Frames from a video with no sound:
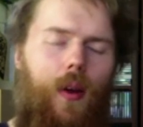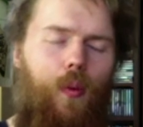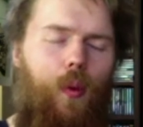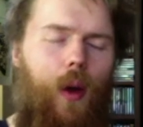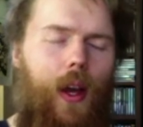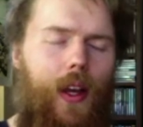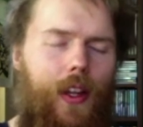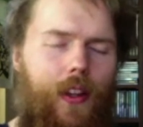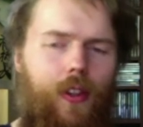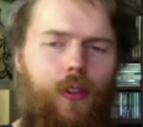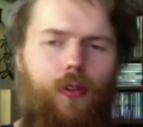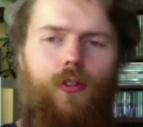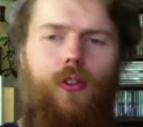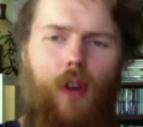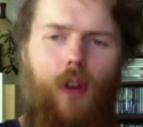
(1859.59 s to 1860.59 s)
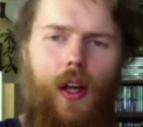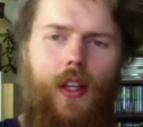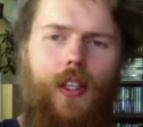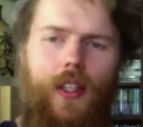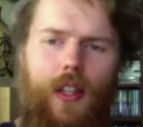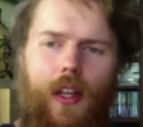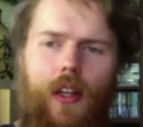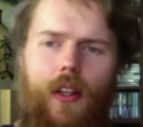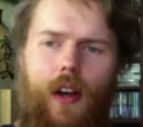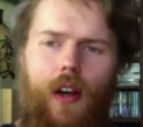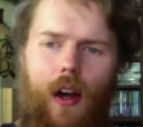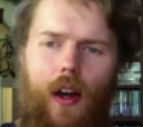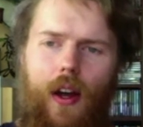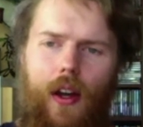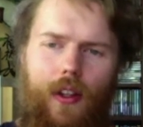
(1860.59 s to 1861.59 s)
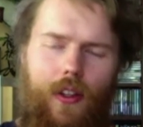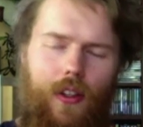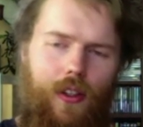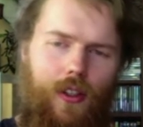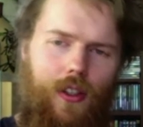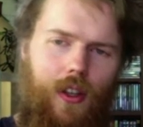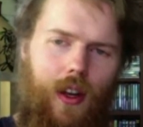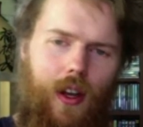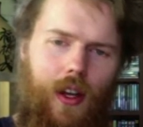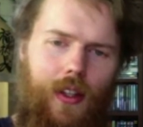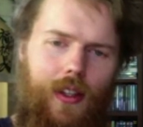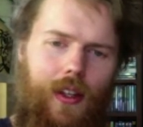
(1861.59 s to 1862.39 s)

why can't you trust in directors like